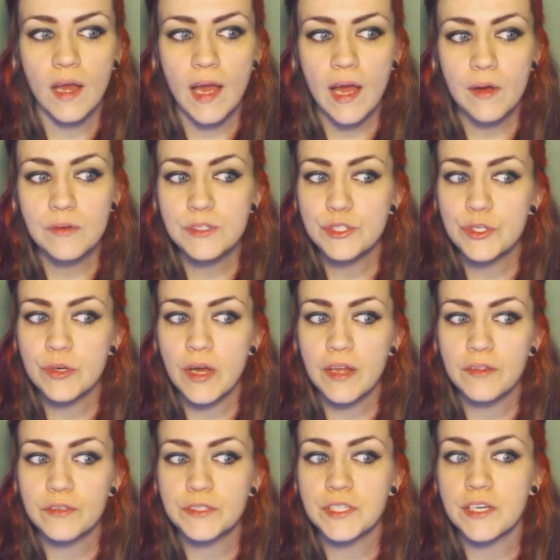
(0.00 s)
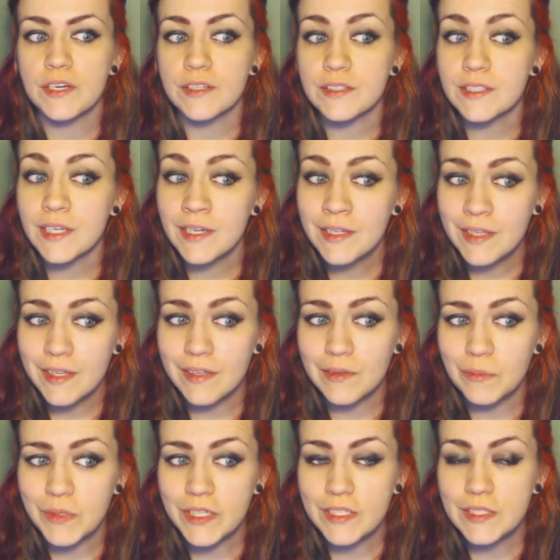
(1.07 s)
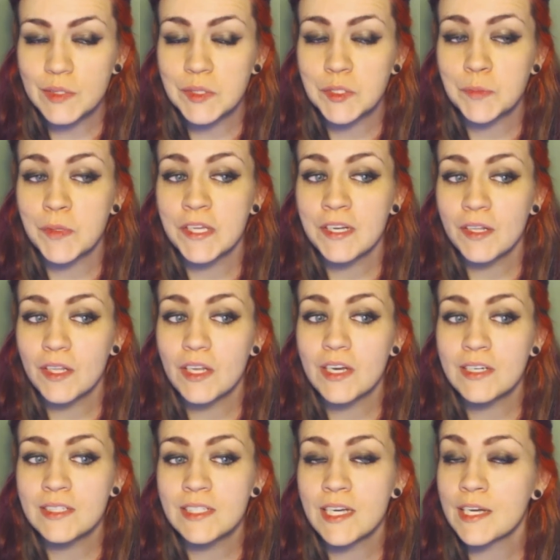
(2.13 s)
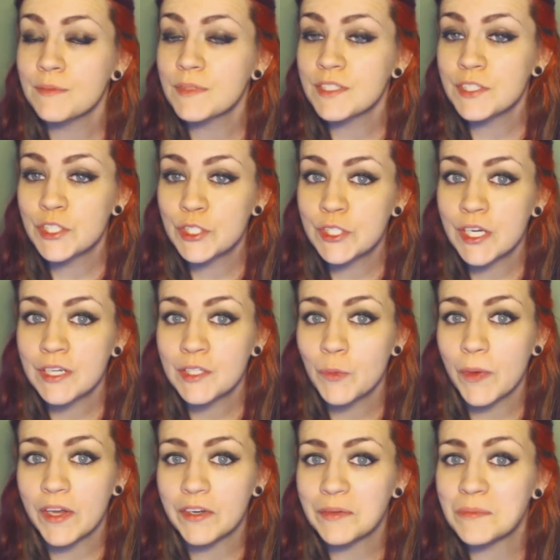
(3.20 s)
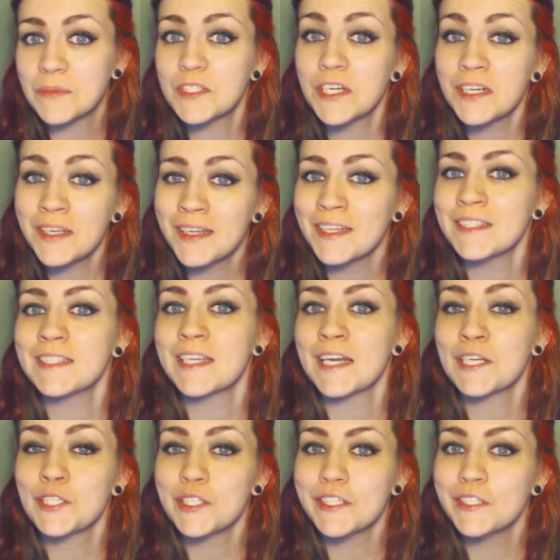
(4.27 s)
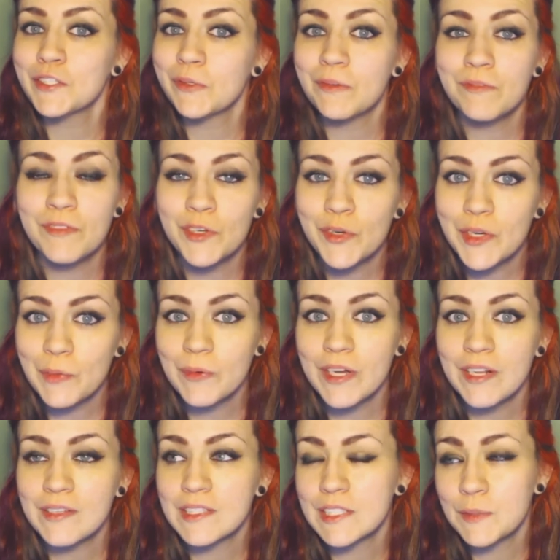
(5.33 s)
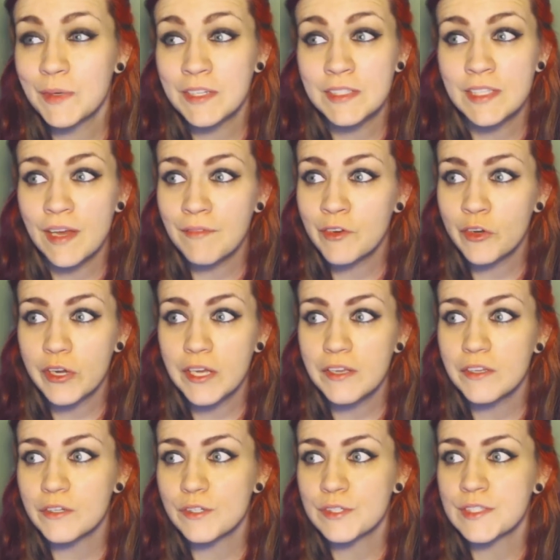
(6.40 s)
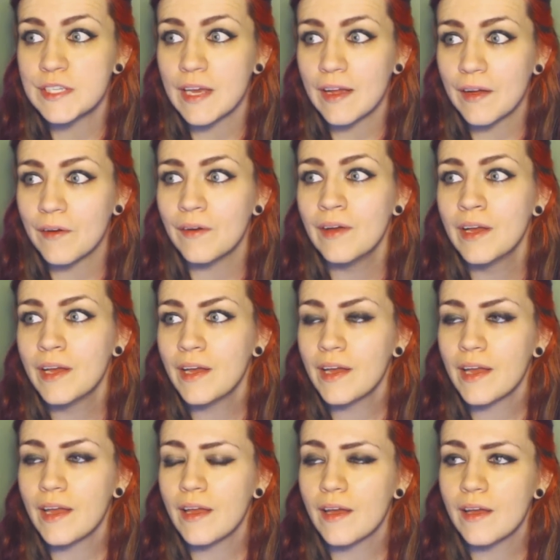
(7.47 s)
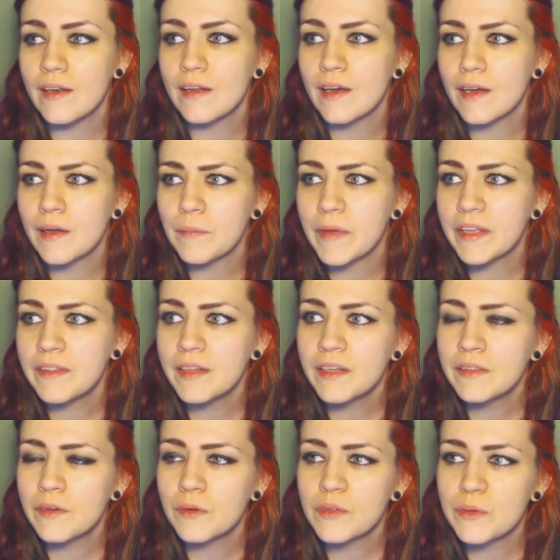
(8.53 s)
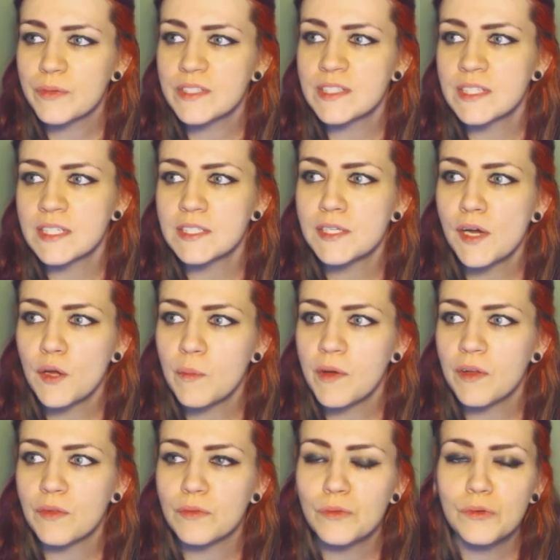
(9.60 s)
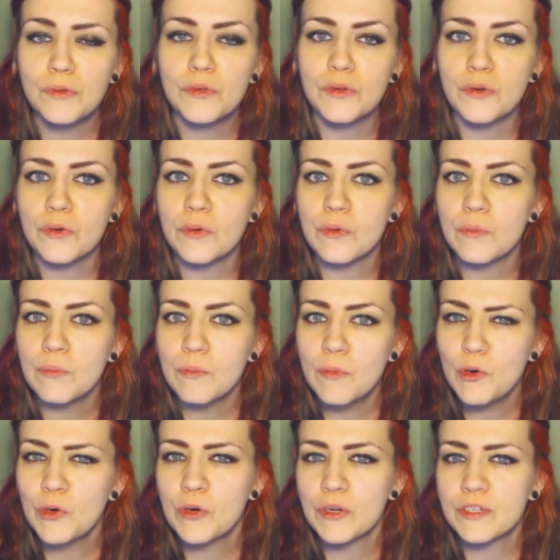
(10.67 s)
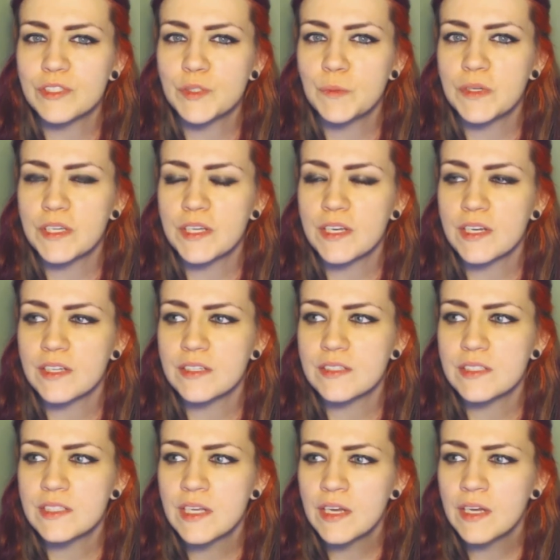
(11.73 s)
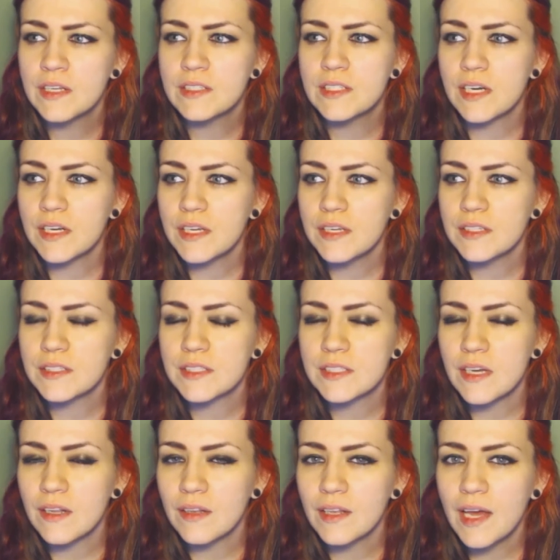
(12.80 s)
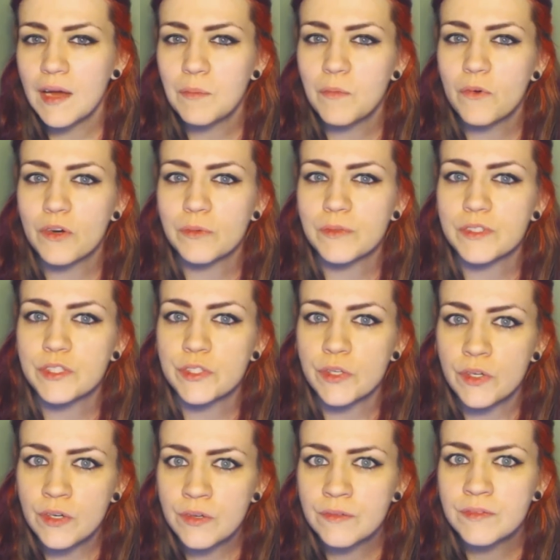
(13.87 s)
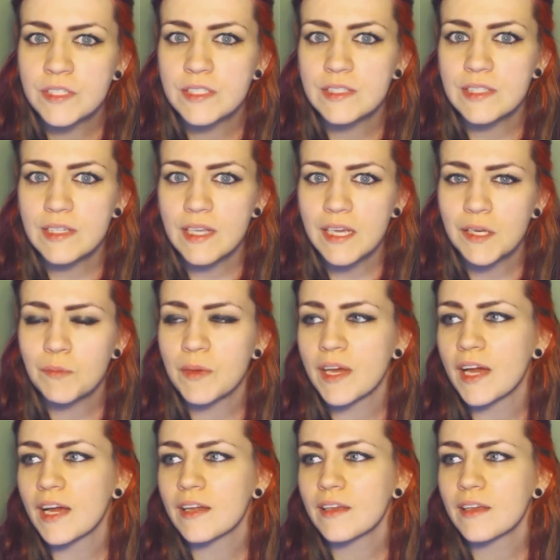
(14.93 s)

How is your other dog, Duncan? Because it's been a long time since you talked about him. Duncan is actually doing very well. He's about 7 or 8 years now, and I think the only reason I talk about Lulu more is because Duncan is a lot more reserved. He's laid back.